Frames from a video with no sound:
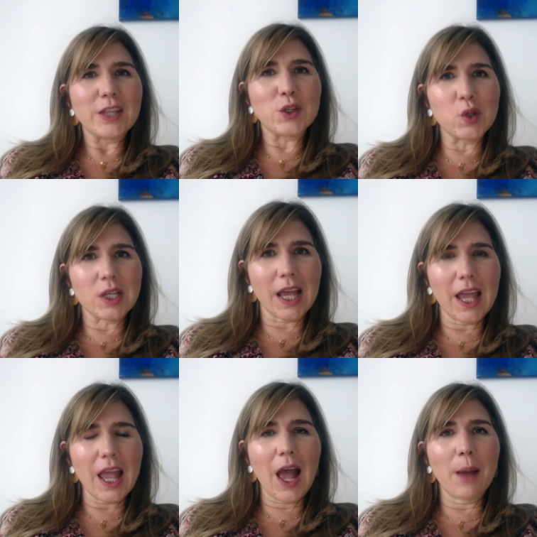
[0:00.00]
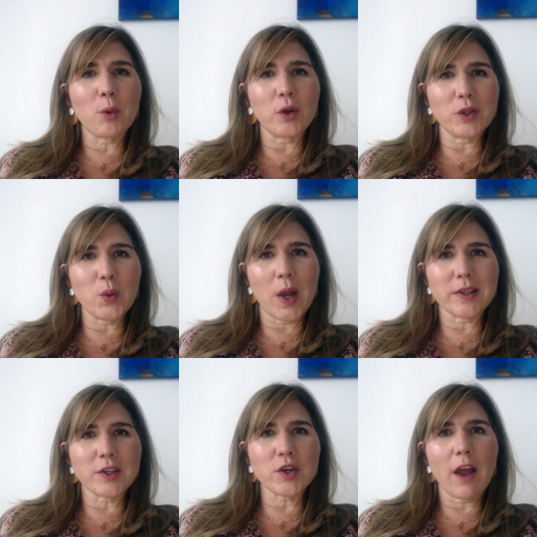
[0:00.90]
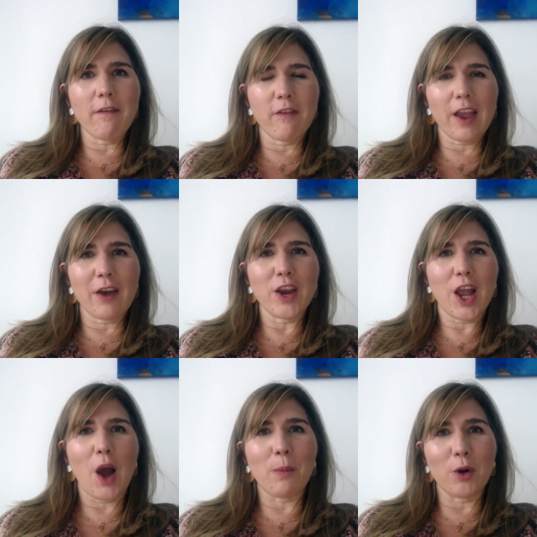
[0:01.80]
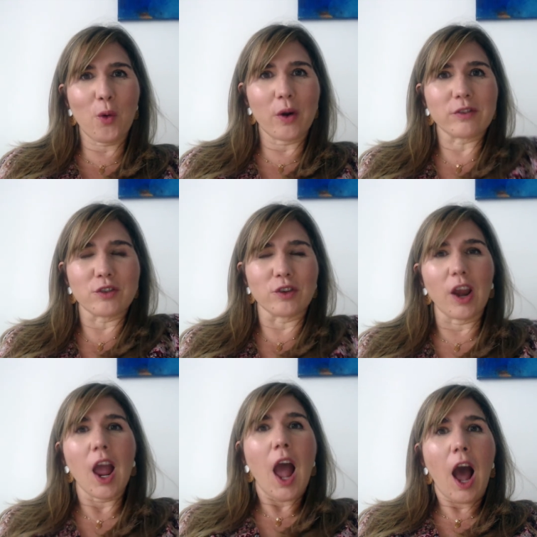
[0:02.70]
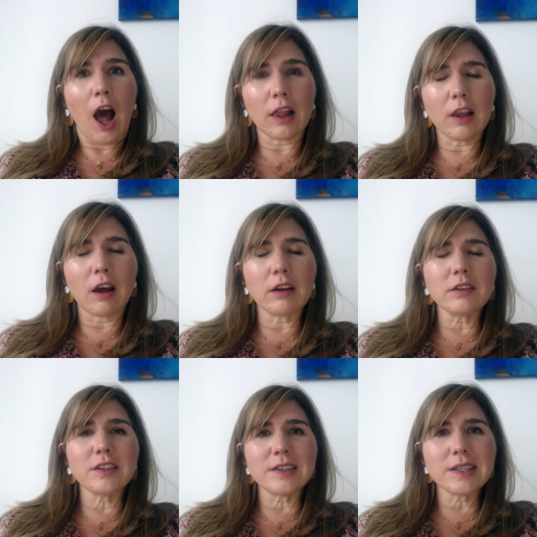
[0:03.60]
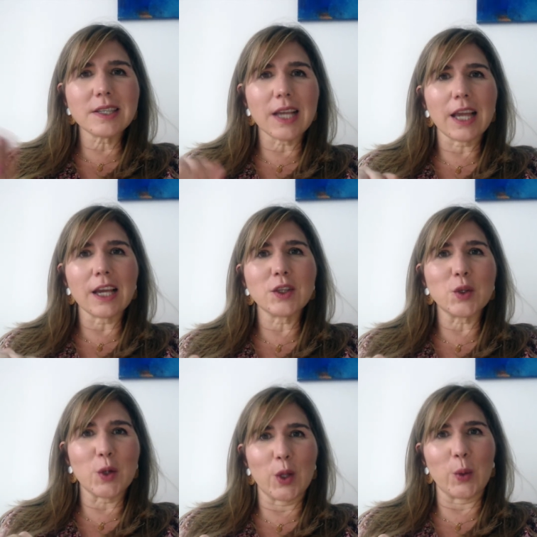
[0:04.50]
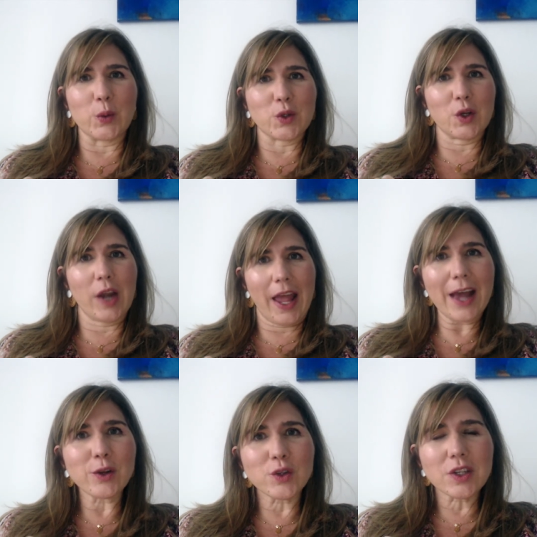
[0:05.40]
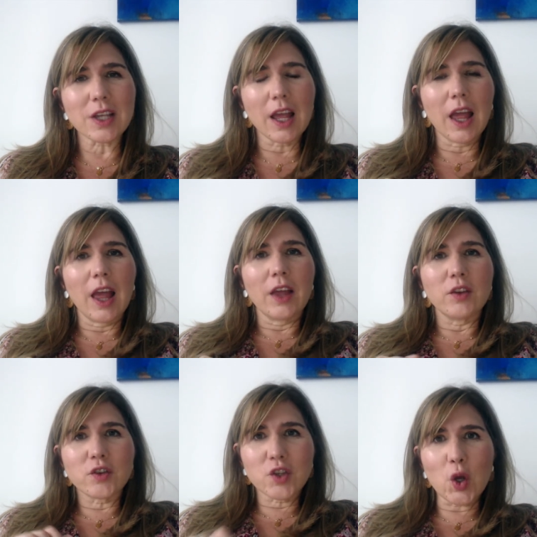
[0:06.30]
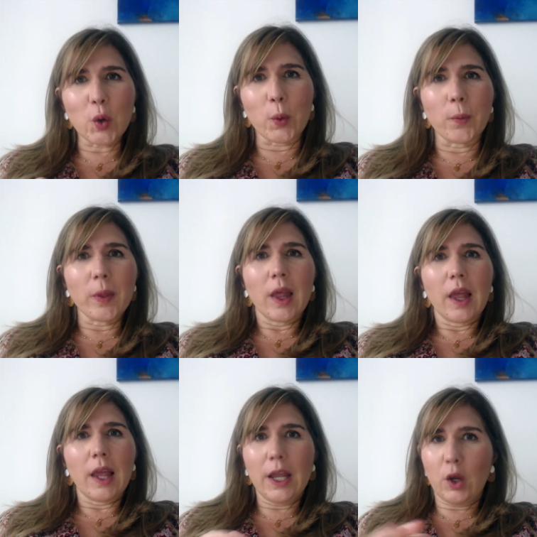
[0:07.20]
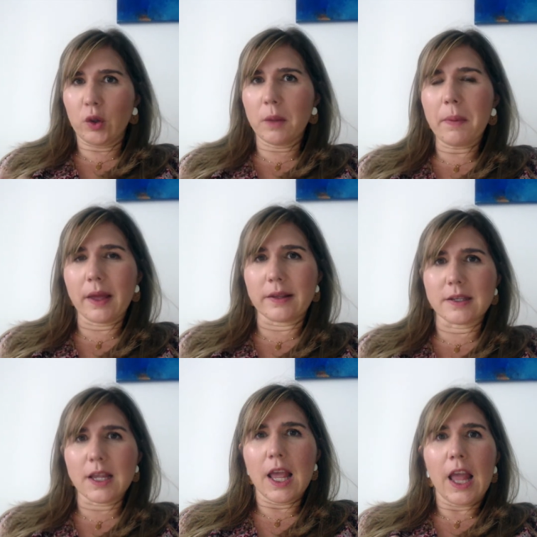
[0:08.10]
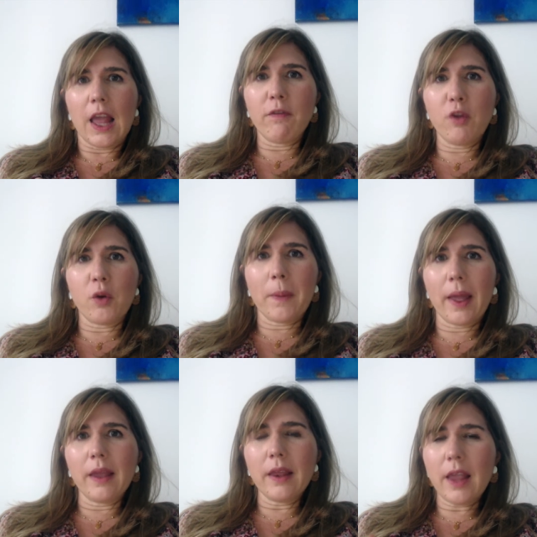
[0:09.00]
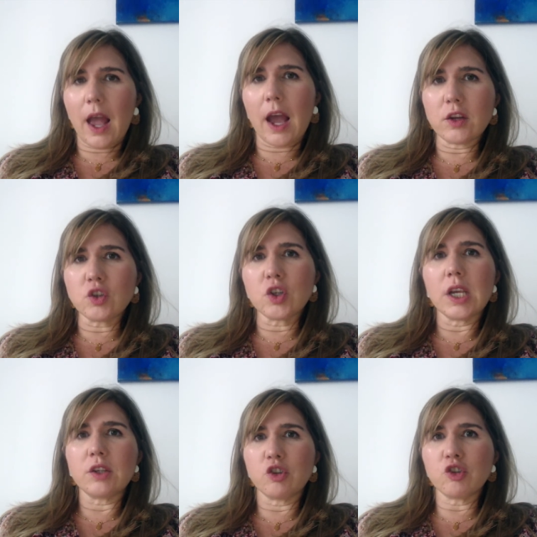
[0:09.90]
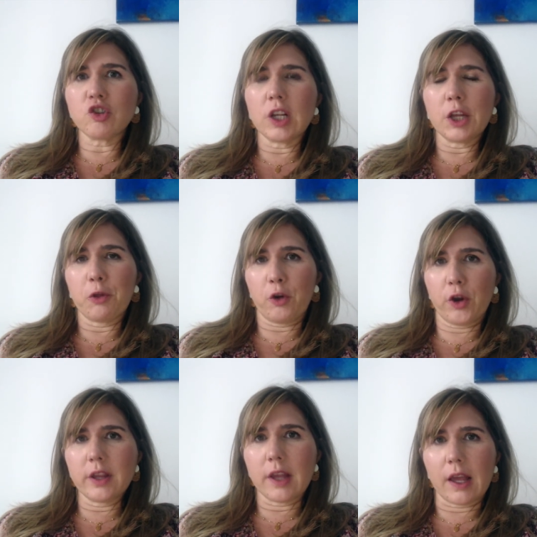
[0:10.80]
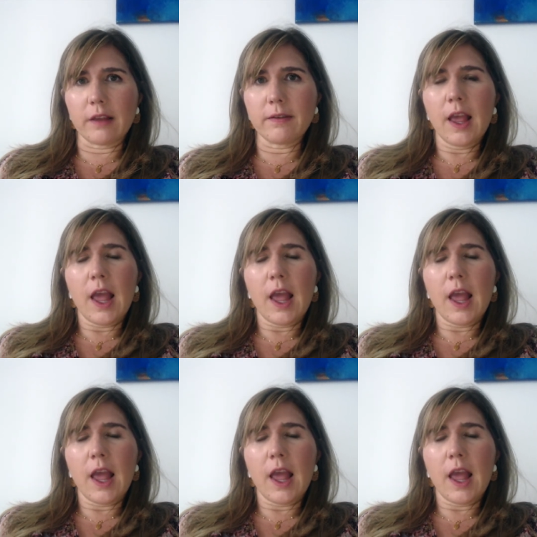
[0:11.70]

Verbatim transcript: Today I'm going to answer a very common question. How long does it take to close on a house? So it all depends. If you're paying cash, it's usually thirty days,